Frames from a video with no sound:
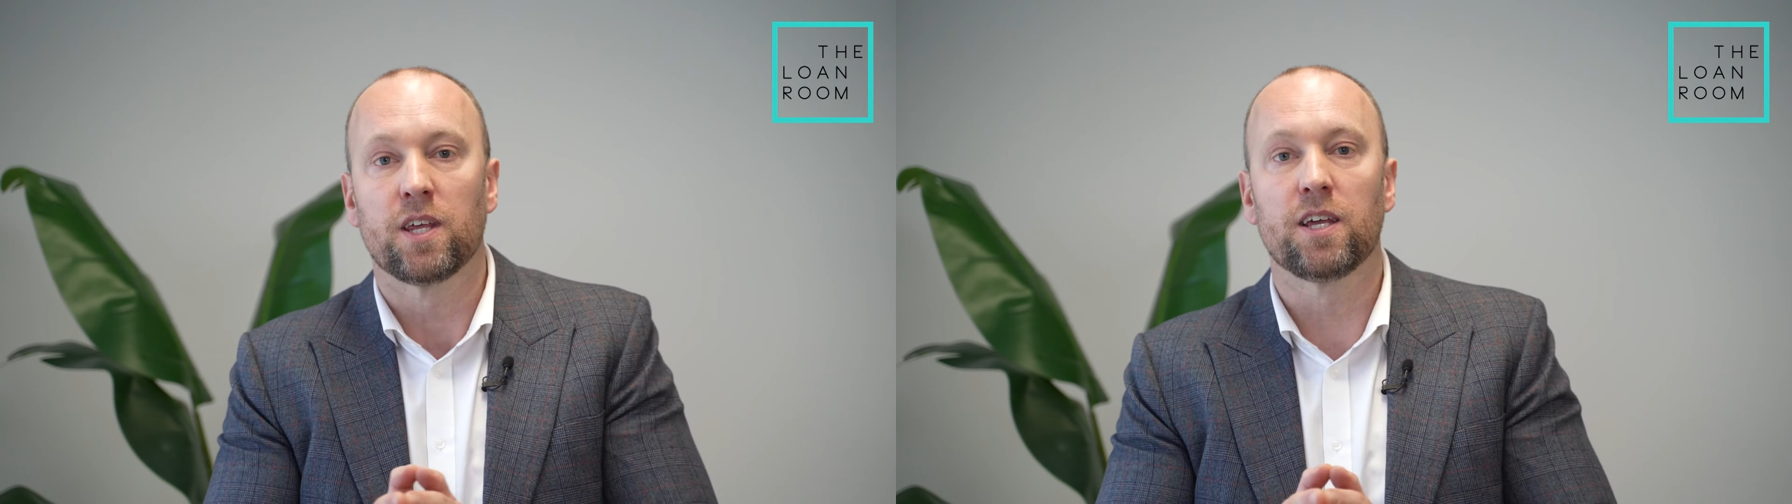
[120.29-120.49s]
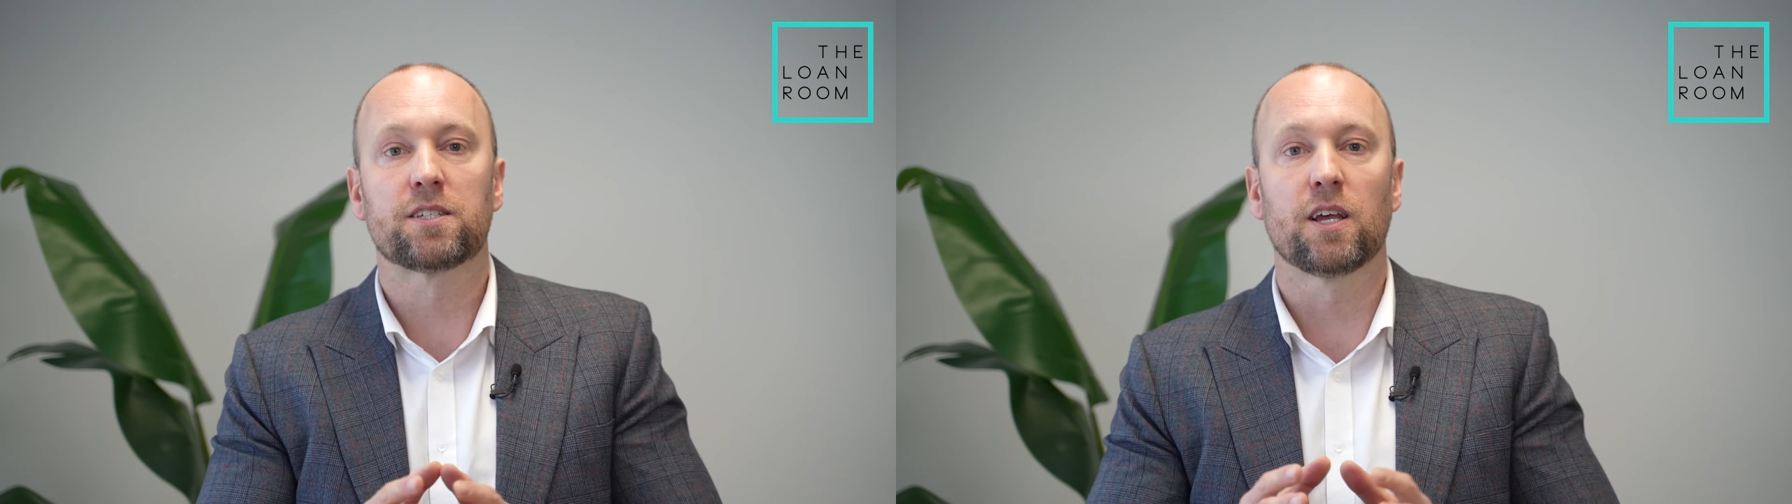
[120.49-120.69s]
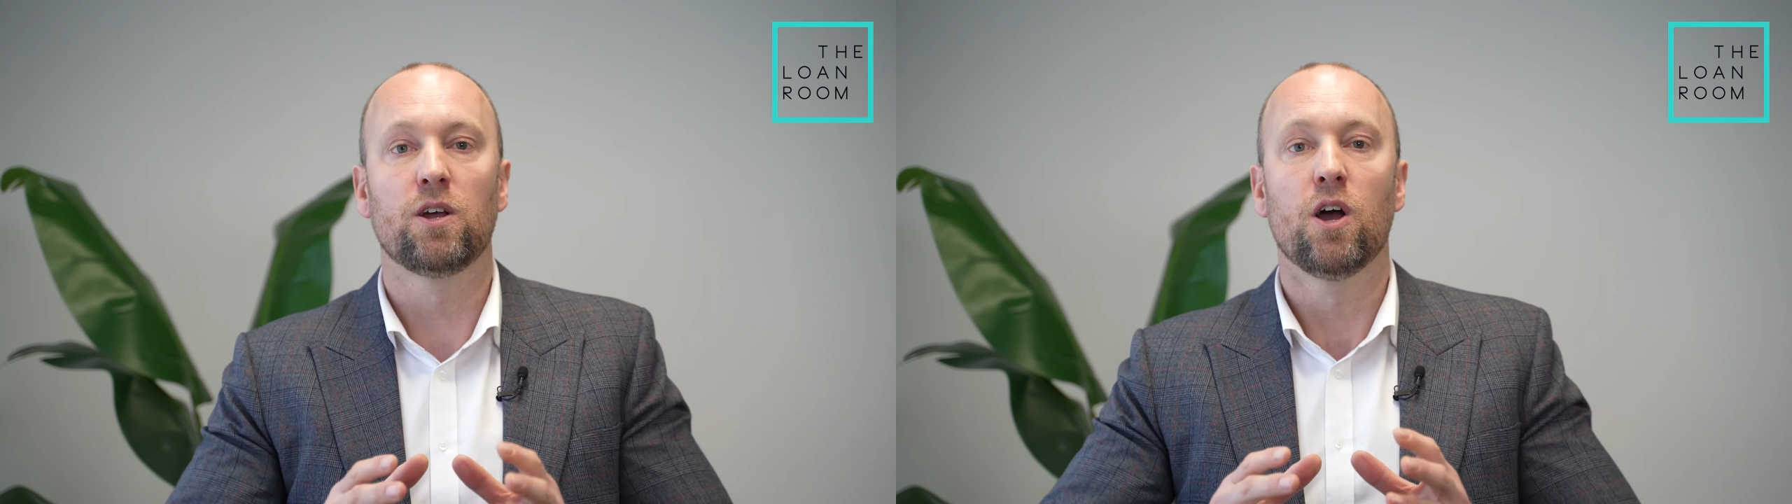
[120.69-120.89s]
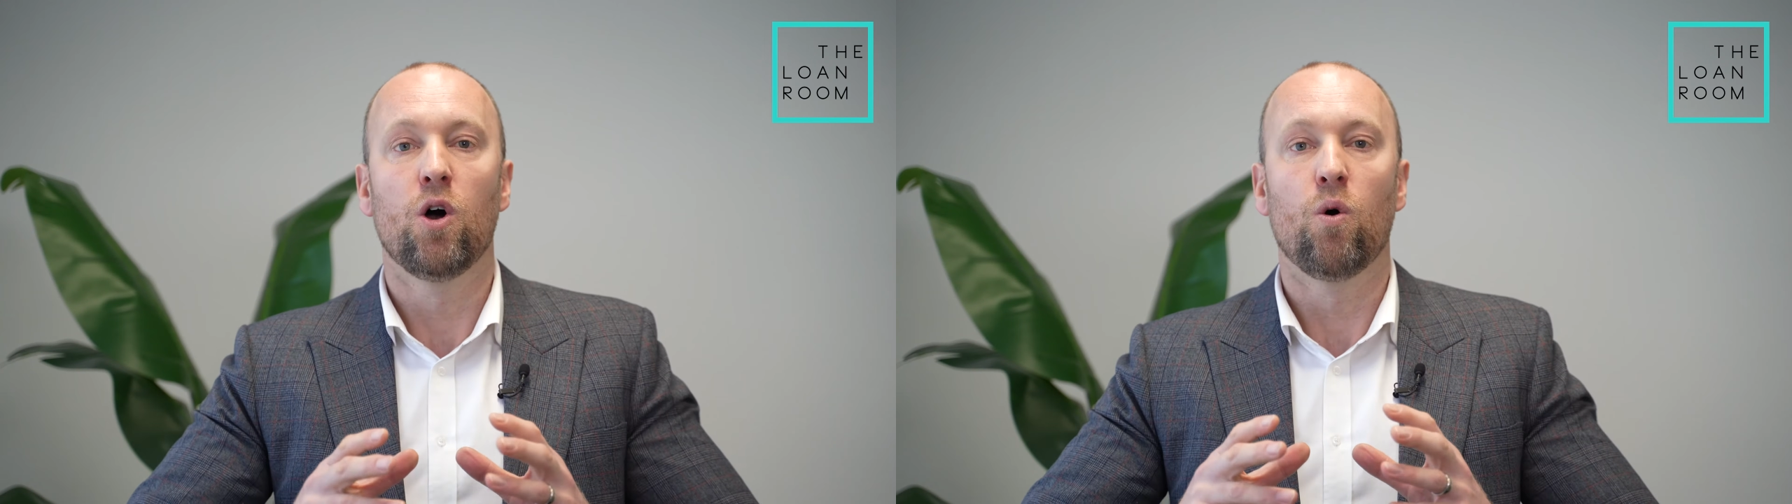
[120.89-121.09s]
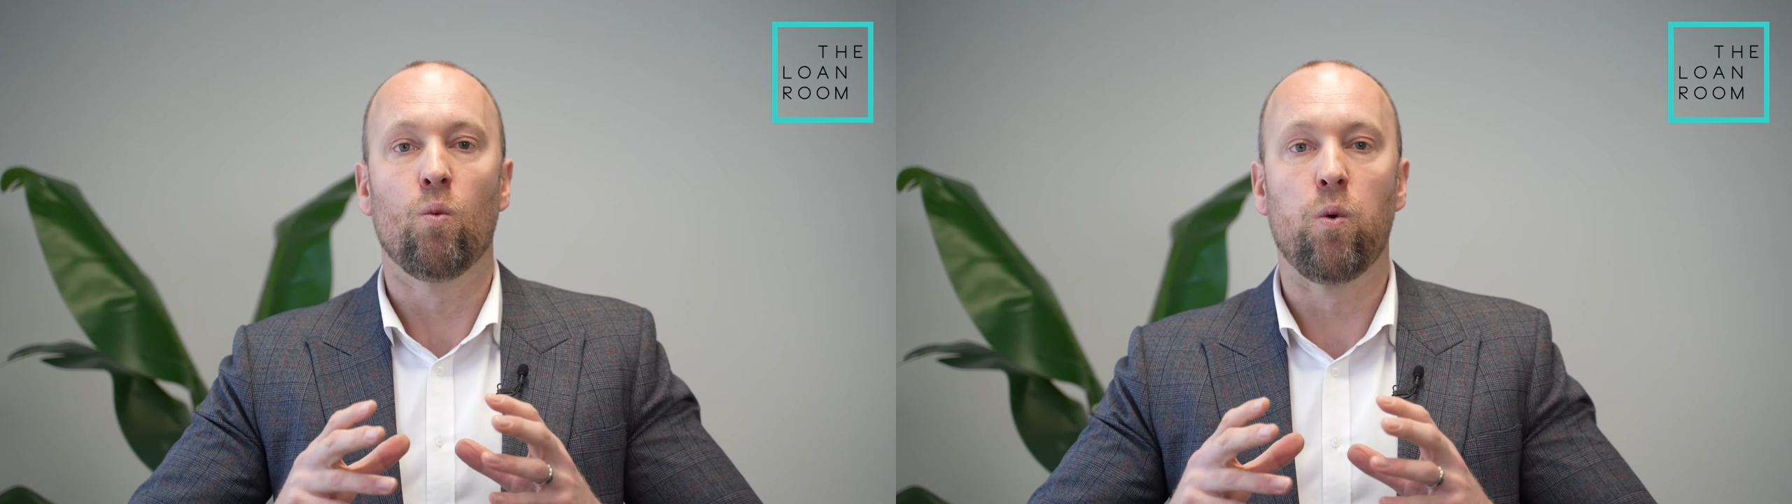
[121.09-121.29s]
You see,
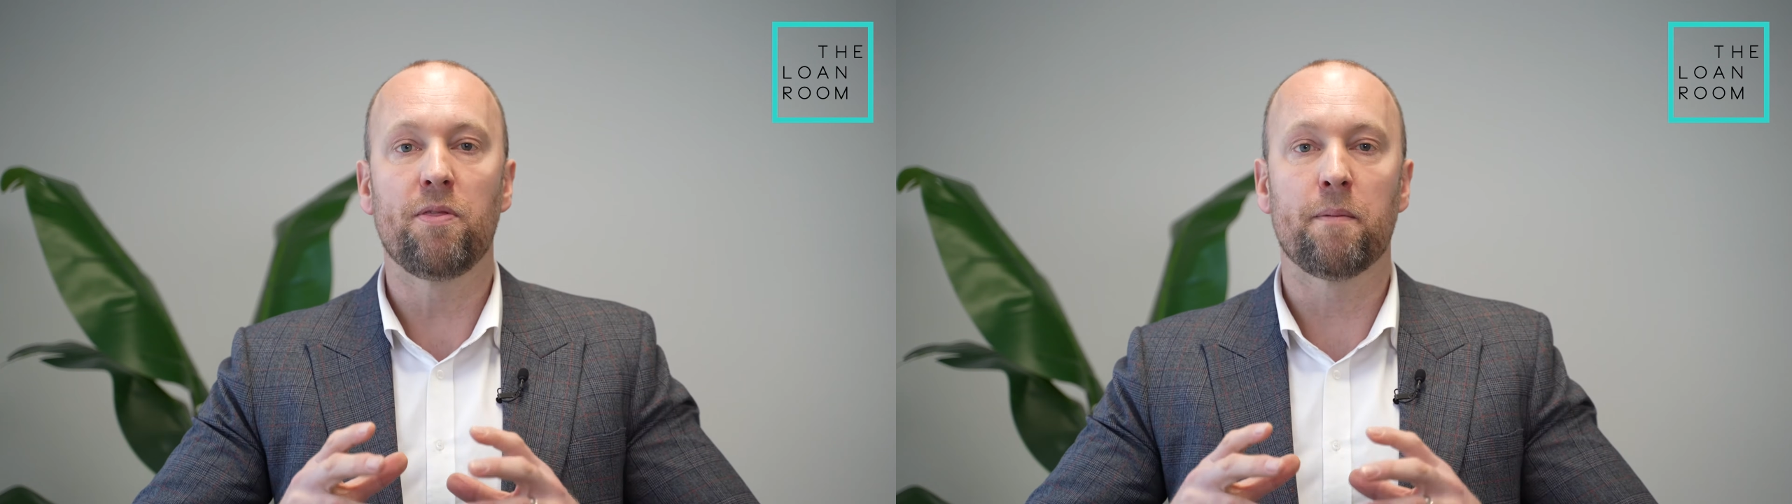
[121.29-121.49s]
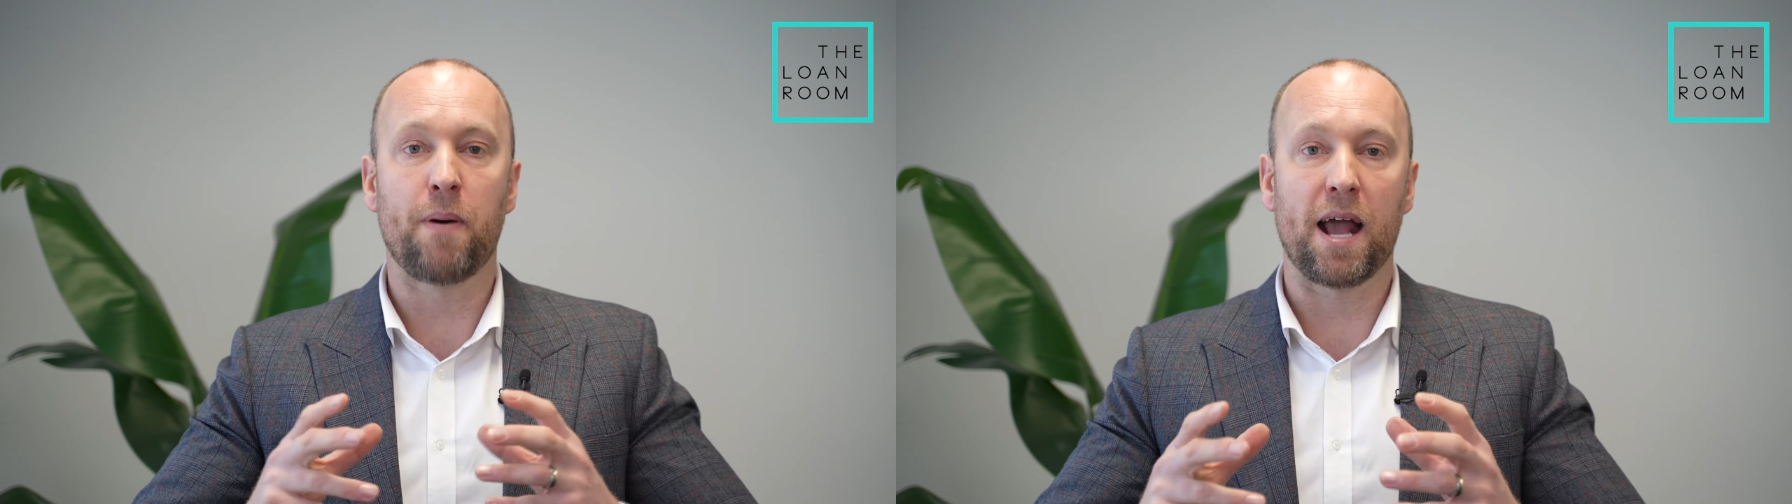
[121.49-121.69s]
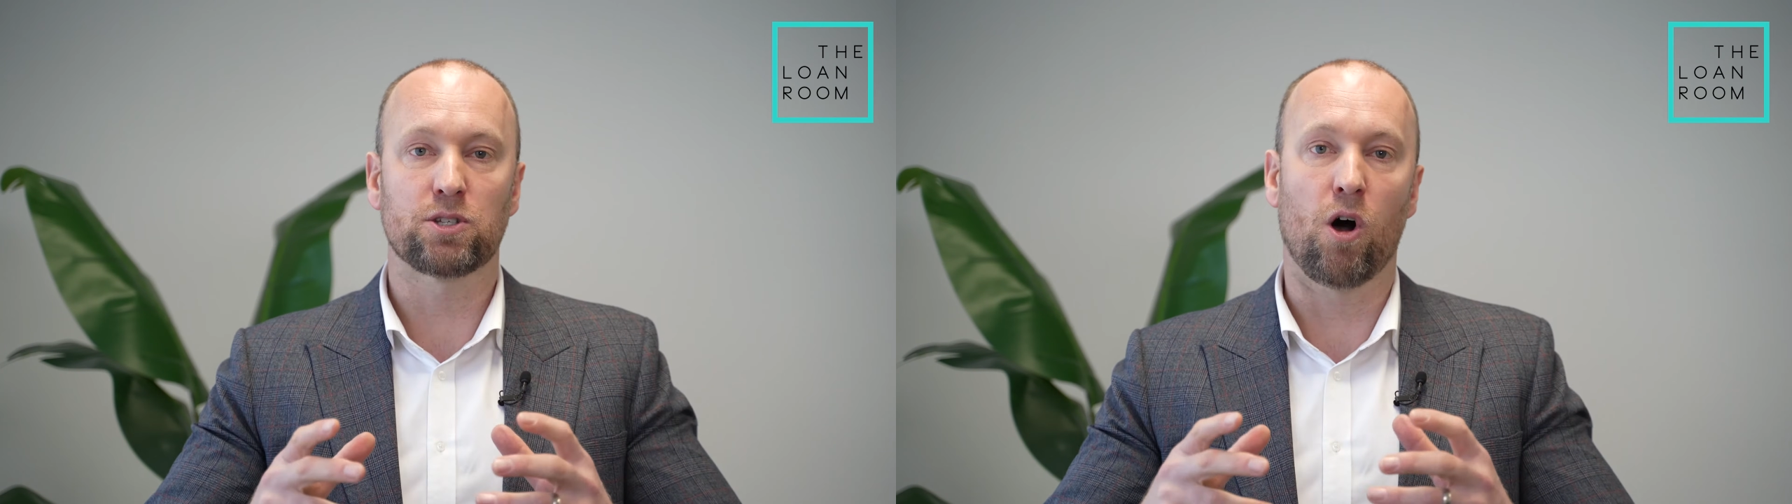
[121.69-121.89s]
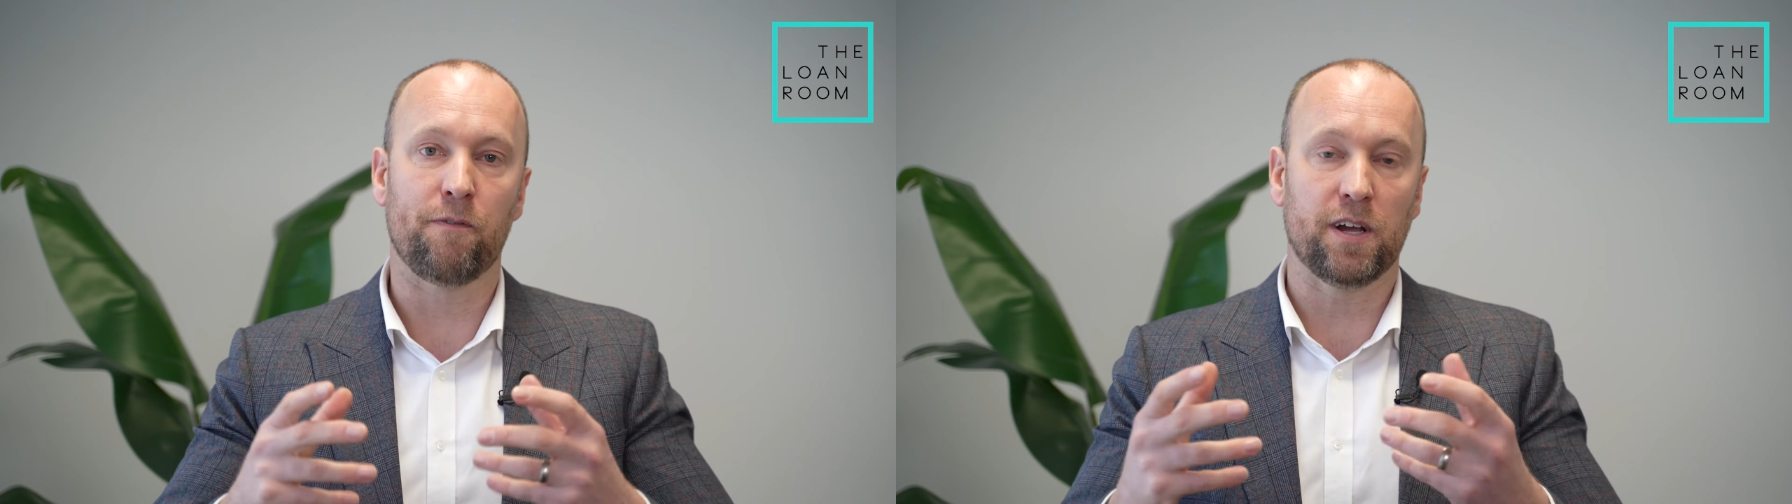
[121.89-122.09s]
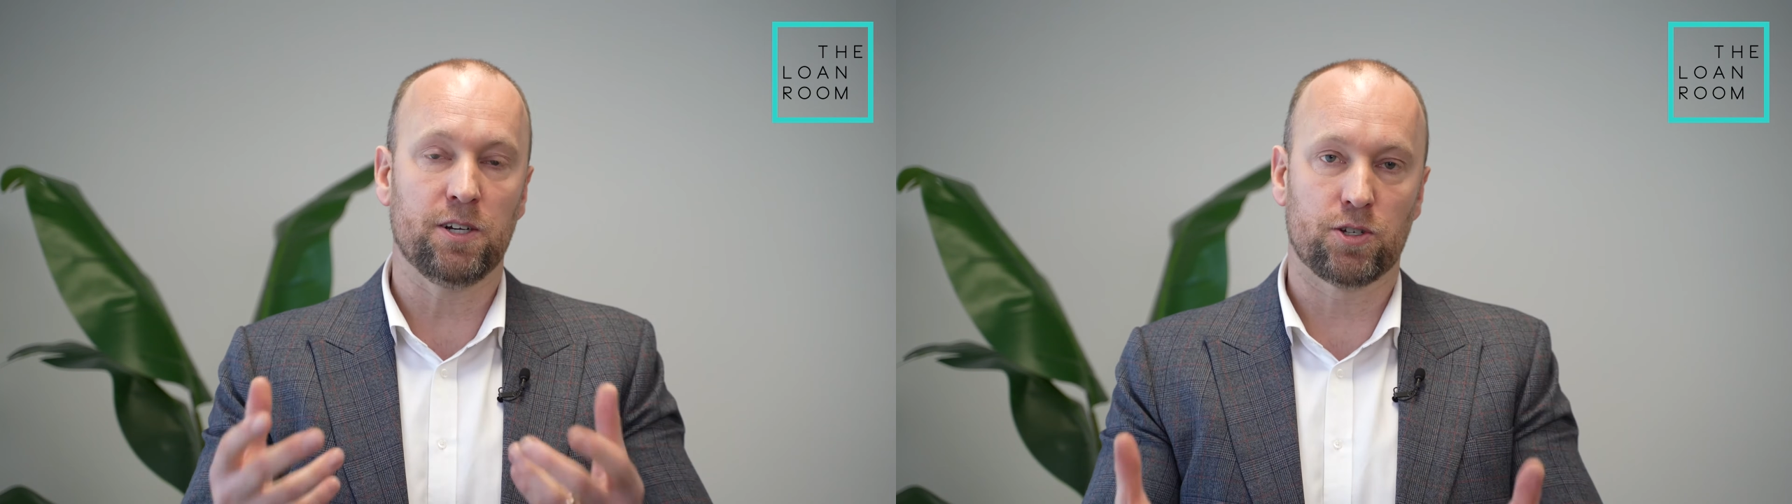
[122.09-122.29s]
when the banks
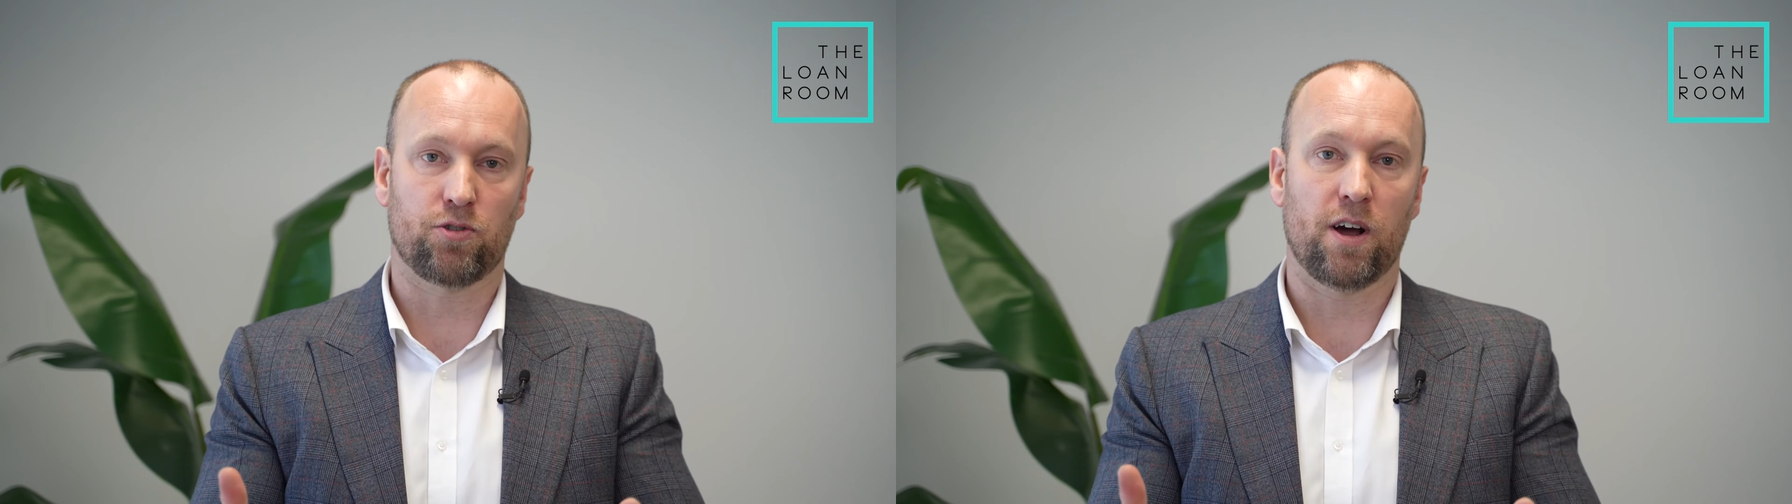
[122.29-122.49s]
offer interest